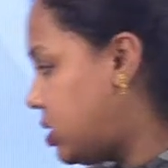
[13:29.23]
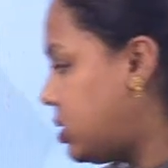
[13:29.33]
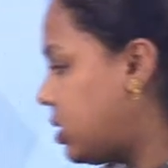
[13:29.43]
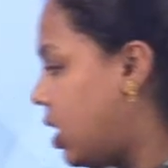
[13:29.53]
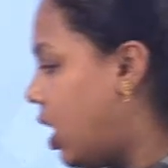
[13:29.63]
is
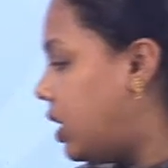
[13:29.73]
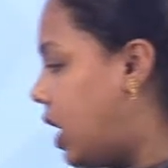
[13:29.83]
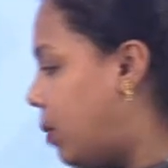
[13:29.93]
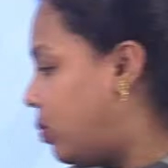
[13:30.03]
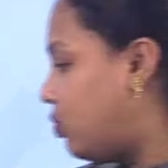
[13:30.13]

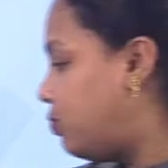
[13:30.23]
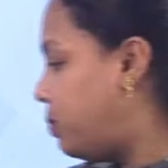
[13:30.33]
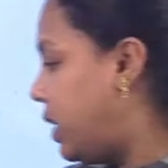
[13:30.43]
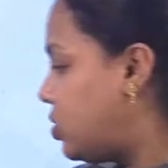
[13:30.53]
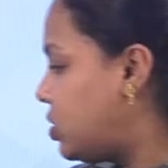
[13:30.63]
number of
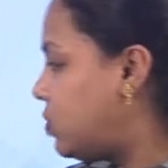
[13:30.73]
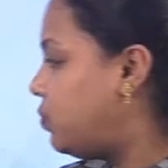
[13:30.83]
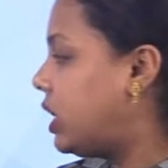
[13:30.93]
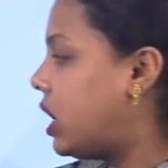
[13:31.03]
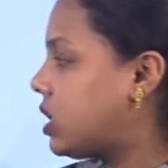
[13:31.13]
pages
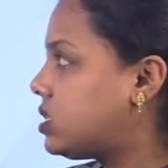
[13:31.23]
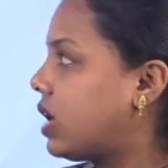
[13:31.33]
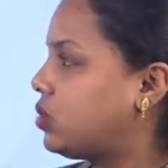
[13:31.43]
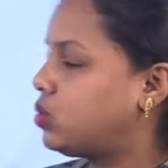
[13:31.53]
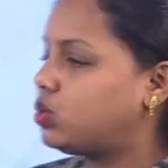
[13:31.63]
Vikas
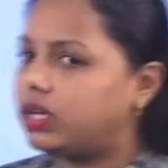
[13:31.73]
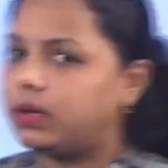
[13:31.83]
has to read.